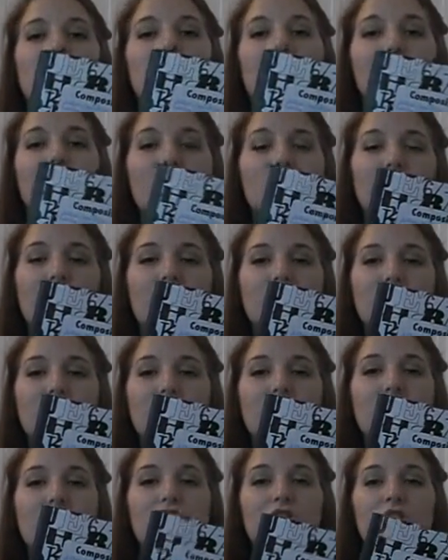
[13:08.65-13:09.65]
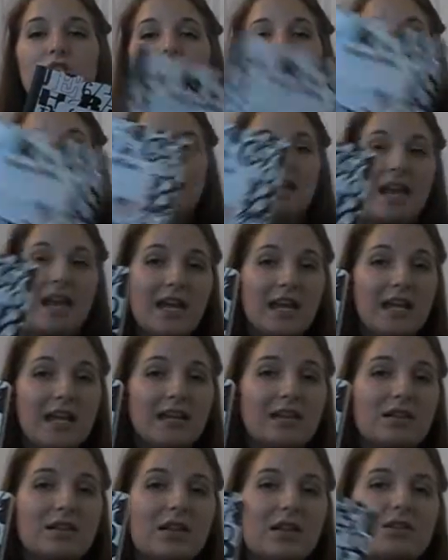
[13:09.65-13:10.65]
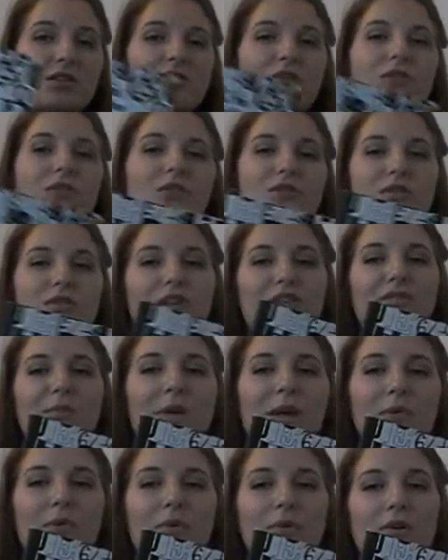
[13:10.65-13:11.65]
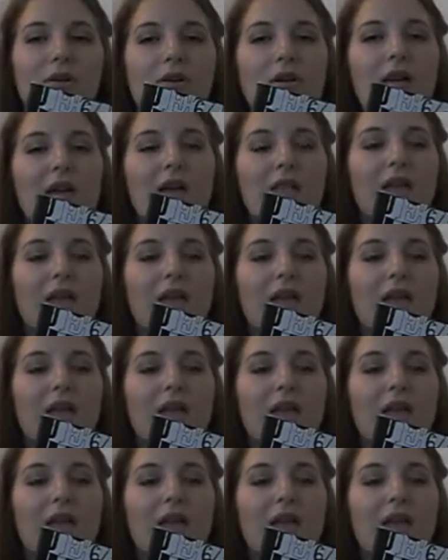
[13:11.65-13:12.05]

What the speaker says: like a journal, because she does take it, so loose leaf paper.